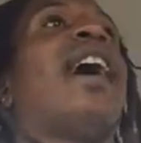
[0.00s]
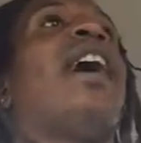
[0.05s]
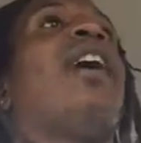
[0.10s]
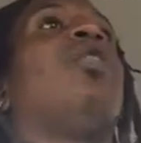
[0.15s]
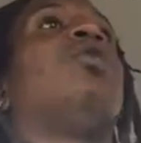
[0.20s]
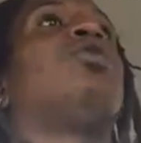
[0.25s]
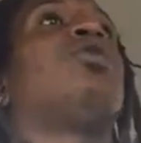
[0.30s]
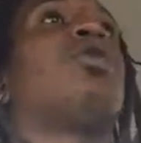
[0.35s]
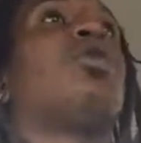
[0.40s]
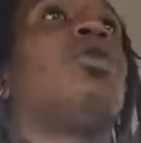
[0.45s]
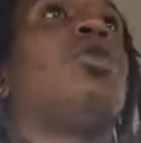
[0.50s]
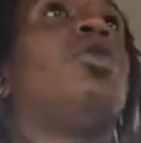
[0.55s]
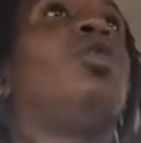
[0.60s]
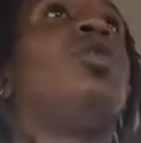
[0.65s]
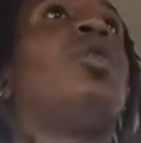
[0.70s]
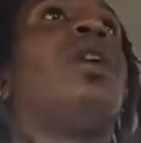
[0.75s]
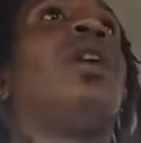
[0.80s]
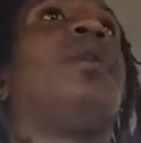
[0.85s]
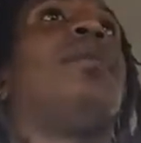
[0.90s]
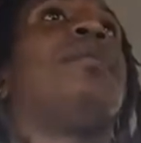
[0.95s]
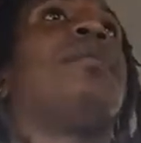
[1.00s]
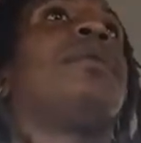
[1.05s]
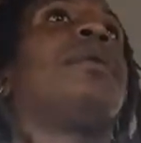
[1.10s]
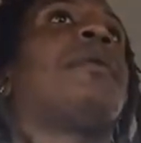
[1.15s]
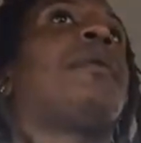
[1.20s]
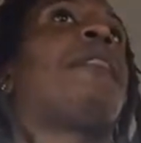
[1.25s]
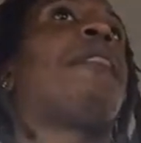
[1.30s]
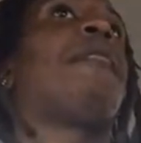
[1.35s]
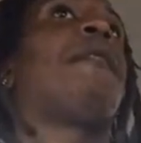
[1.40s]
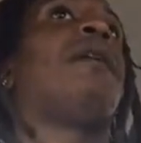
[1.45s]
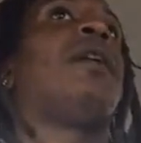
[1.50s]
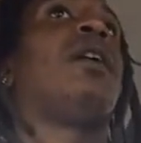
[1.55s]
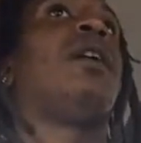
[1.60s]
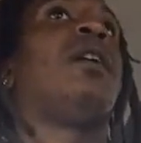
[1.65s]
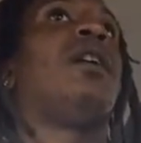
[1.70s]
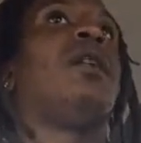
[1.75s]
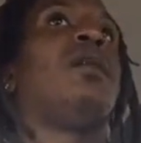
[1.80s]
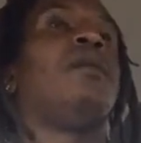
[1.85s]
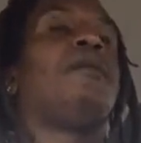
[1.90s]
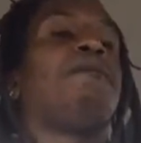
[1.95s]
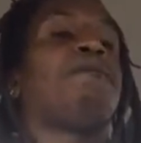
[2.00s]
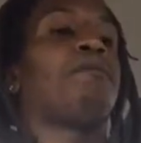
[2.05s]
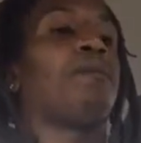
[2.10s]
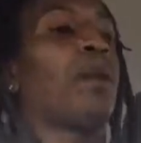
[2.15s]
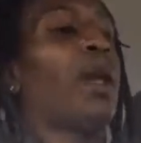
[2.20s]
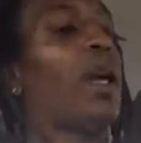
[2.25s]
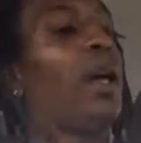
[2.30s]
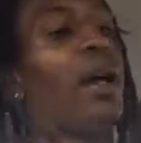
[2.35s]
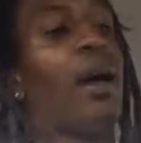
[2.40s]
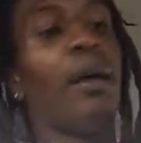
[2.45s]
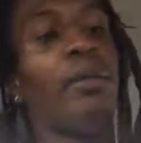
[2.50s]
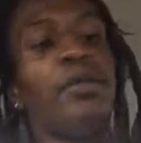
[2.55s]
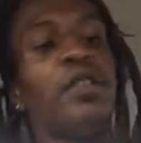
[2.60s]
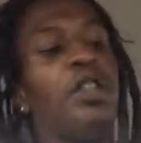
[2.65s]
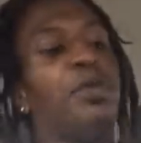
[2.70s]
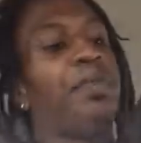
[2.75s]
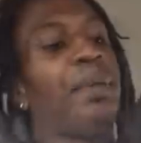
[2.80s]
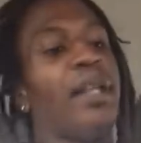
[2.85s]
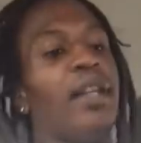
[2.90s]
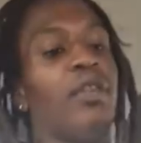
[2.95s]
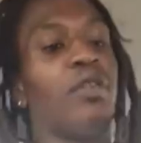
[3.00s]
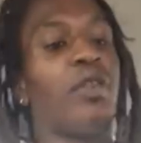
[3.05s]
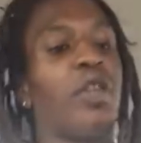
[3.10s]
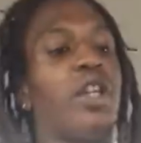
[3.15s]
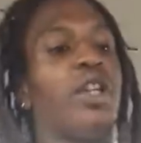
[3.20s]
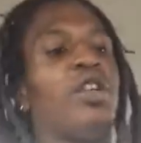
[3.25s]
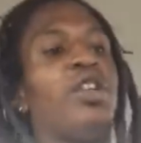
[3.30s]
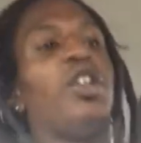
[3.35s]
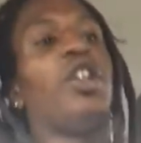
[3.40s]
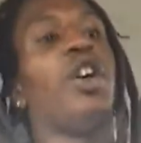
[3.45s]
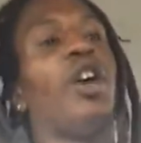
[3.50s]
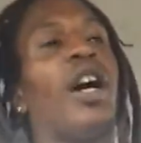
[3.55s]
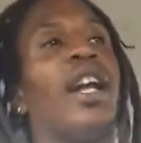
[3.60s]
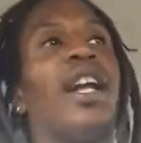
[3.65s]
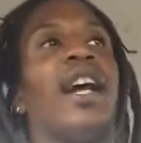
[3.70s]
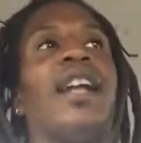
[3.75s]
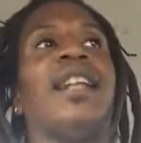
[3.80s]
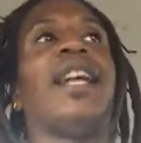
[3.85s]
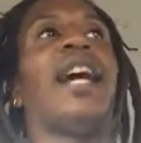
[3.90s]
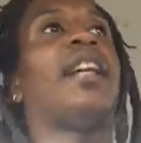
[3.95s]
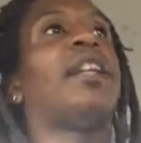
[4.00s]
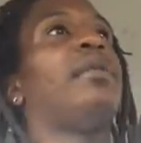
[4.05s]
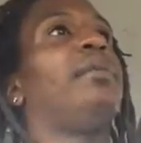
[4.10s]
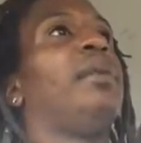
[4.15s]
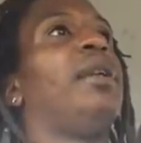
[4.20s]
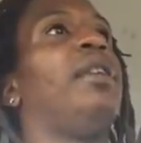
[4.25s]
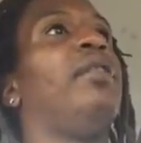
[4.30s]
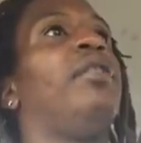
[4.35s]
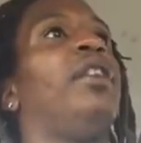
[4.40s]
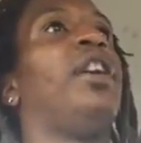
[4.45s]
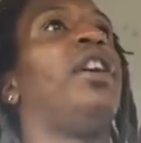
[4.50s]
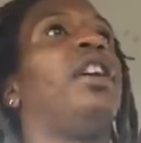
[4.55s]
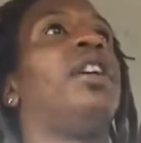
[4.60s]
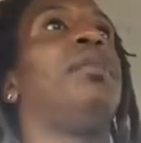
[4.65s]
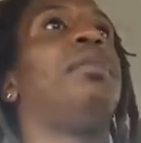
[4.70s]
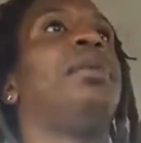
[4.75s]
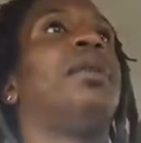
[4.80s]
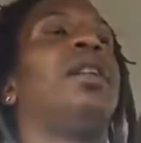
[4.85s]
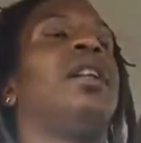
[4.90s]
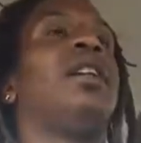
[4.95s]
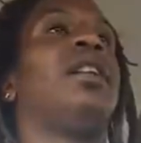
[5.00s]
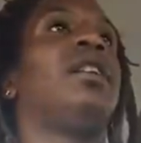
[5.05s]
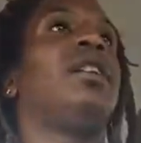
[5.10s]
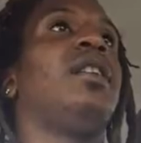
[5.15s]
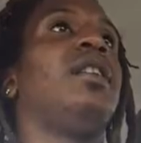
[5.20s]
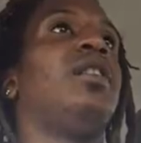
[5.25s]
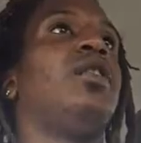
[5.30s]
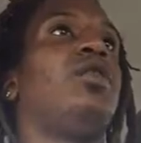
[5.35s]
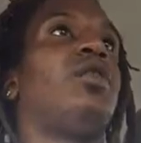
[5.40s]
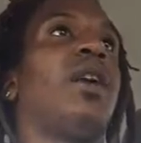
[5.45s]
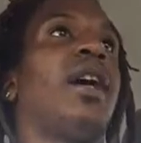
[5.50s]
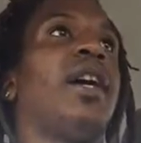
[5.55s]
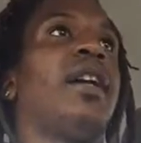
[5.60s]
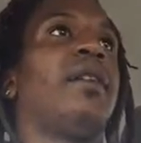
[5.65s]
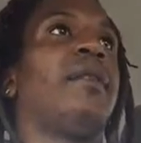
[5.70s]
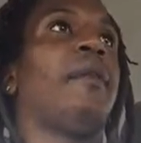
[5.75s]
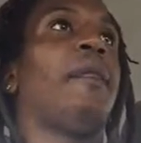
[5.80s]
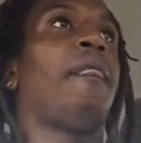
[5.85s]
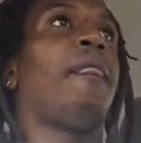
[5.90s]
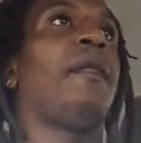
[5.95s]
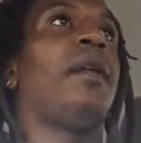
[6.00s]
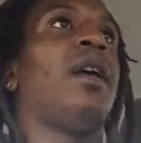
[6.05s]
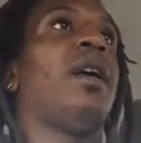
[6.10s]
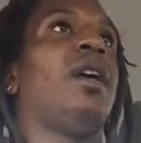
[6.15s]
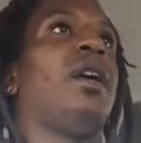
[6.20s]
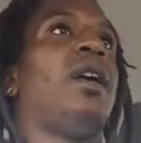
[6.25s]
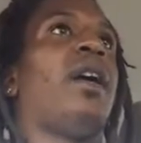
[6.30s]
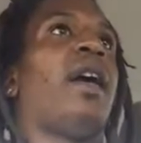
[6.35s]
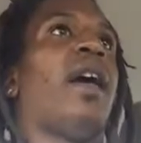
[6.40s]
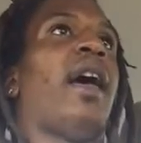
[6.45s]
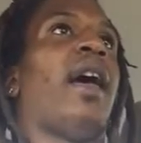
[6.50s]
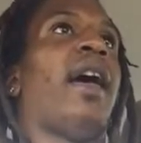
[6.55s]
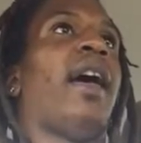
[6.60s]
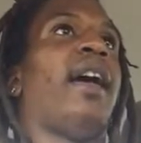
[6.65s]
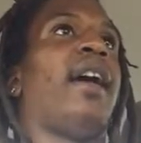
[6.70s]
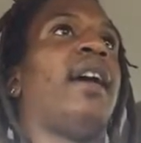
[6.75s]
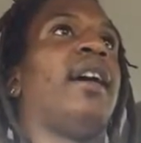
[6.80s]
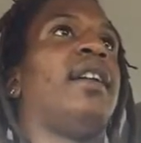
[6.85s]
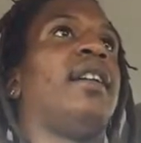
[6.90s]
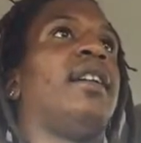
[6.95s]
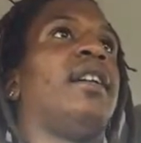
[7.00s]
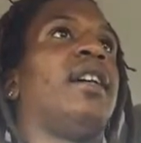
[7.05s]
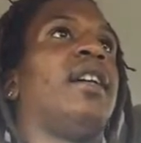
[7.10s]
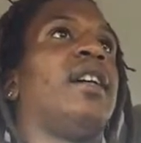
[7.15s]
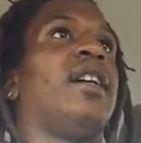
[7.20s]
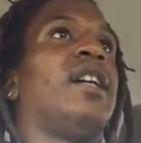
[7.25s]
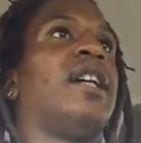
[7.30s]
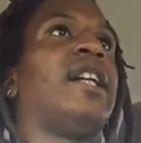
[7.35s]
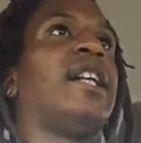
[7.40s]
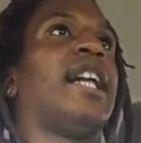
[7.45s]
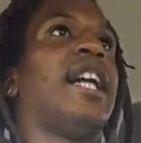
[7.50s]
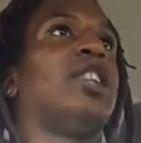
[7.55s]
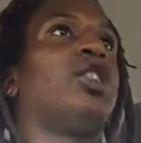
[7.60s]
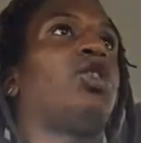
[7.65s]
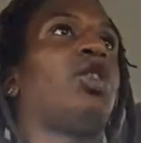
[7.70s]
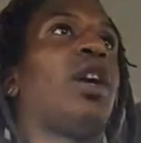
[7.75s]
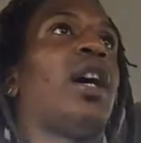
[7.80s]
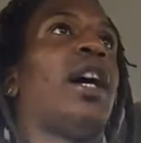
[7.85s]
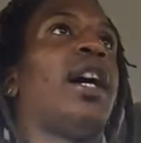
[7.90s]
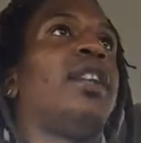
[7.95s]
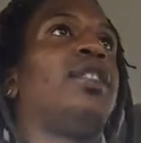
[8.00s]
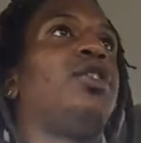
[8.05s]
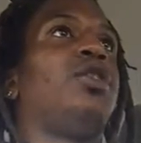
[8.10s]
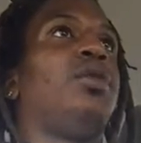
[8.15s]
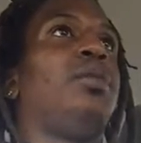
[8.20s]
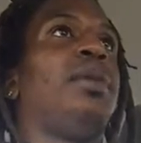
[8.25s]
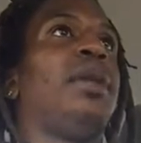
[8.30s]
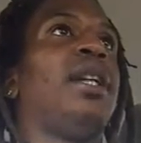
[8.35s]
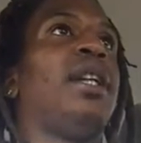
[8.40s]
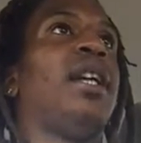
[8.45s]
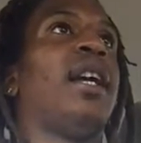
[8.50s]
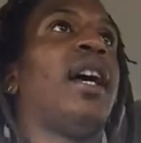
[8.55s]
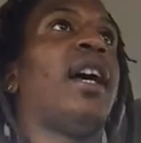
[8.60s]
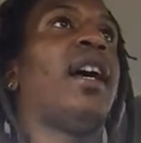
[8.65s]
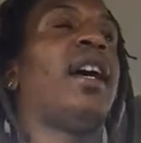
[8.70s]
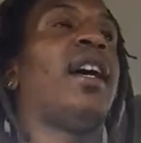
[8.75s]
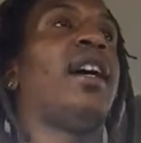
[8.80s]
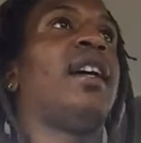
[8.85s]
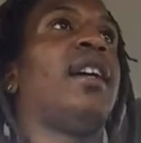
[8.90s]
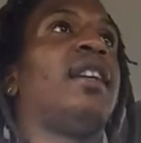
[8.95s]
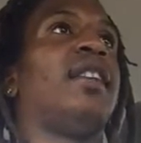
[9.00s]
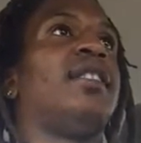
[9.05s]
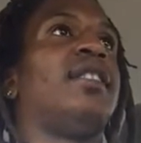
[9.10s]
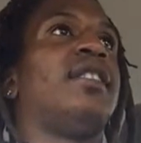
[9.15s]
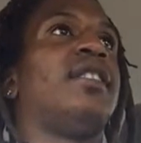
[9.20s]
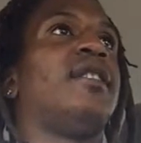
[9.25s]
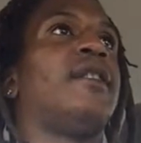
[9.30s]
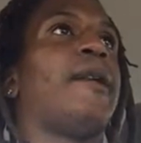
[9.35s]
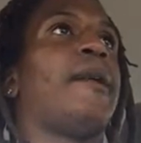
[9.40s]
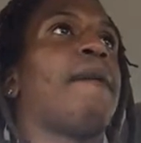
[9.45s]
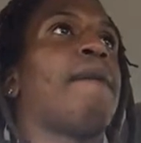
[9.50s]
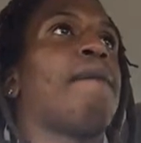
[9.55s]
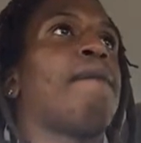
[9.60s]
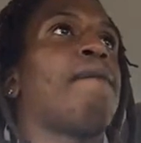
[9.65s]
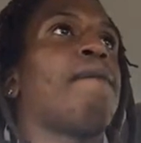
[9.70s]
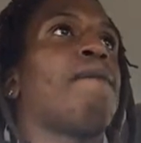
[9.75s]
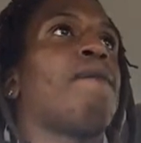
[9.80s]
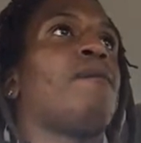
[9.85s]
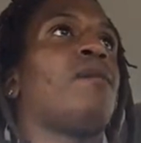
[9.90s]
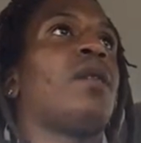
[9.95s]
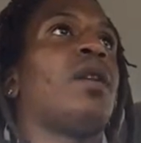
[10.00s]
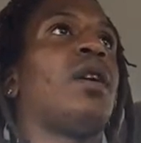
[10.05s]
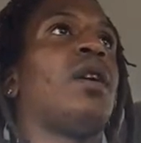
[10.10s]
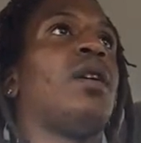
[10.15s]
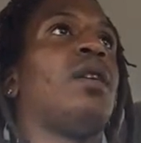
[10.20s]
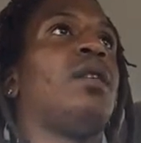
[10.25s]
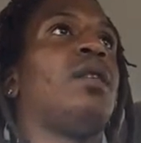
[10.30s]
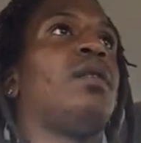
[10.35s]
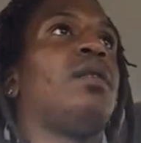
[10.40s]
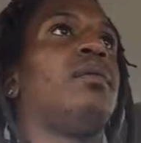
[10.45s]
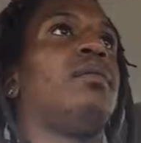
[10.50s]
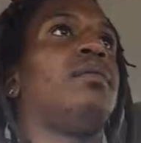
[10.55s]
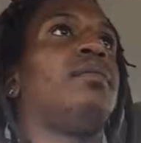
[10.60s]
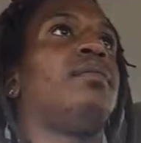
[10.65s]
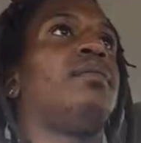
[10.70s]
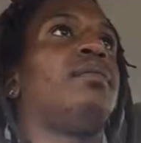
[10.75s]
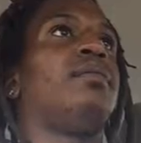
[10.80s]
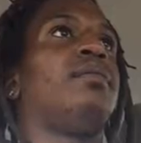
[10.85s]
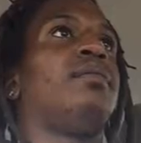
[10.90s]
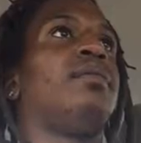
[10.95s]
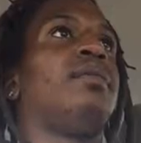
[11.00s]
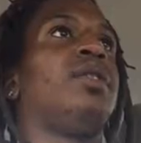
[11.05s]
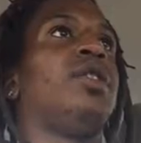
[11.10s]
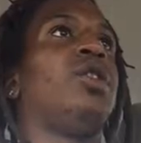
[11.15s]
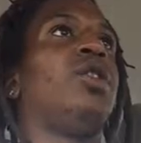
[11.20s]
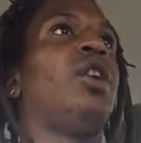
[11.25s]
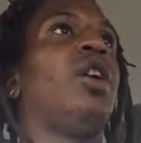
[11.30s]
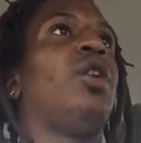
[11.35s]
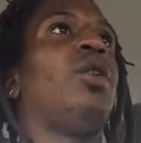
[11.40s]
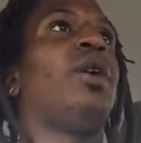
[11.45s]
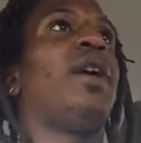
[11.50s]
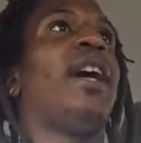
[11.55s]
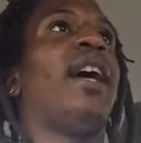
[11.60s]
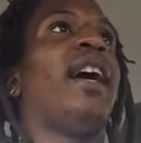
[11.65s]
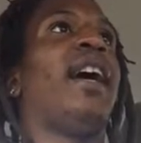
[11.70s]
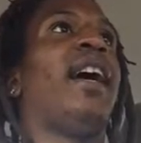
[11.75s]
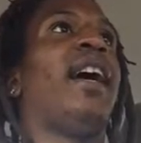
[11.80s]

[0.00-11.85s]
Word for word: how screwed up. Um, I'm just being real, you know. I, I like to be very politically correct, and uh, and I try to be as um, you know,